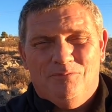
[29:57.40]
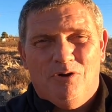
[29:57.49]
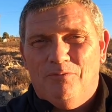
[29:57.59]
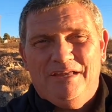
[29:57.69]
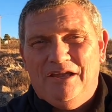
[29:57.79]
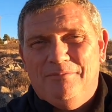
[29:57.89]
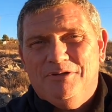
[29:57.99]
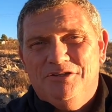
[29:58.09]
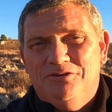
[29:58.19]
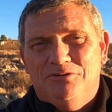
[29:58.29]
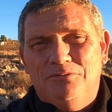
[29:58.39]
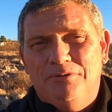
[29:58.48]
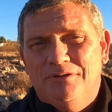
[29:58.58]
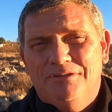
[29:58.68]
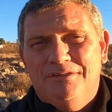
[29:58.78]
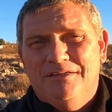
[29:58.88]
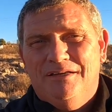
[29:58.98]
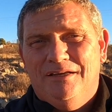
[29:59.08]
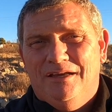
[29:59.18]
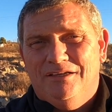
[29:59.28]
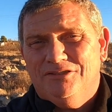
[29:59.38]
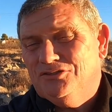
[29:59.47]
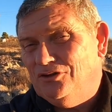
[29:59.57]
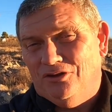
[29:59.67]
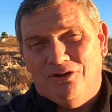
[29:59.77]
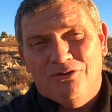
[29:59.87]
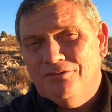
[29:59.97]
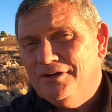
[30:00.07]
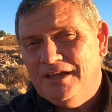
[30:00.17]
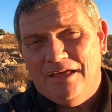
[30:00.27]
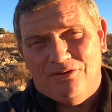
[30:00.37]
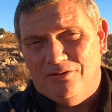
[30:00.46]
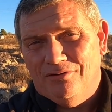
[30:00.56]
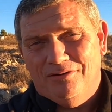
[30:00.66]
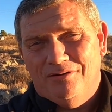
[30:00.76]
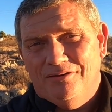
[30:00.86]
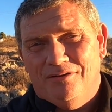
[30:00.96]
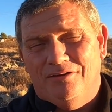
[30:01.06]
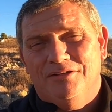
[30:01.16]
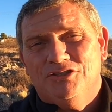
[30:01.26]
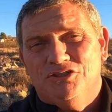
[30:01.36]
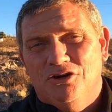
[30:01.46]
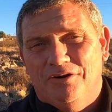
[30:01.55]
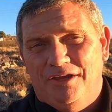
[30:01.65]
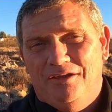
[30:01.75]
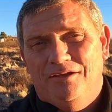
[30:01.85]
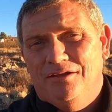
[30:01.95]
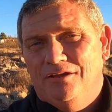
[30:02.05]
And what we aim to do is to learn together on this journey.